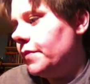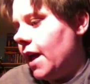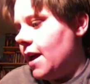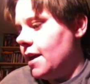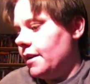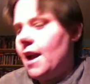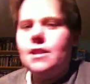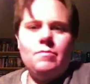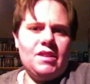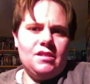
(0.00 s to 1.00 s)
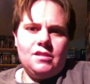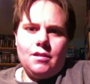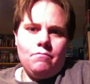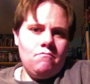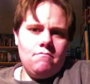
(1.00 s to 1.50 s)
And had to pick this
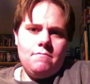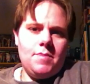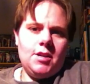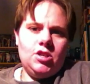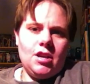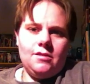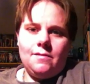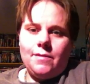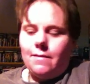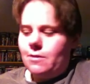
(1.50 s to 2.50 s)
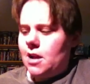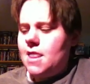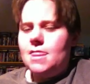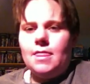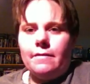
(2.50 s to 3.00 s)
up. Big childhood favorite. I
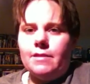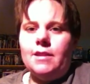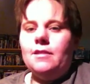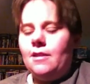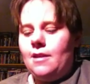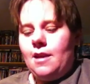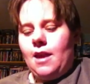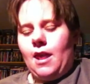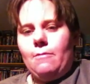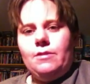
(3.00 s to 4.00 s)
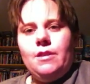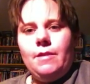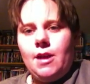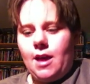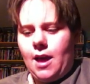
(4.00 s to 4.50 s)
loved it, and
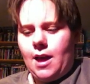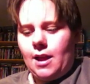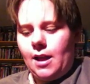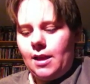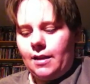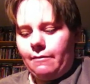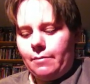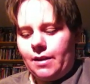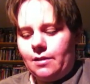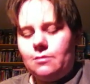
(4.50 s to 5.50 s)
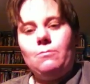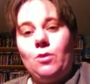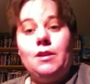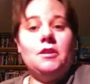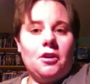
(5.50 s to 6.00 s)
I, like everybody else,
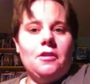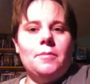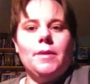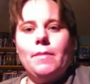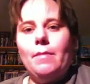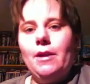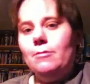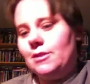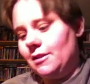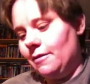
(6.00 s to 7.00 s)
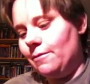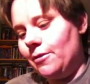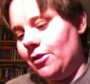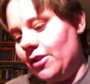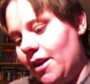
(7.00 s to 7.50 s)
wanted her to be my babysitter for a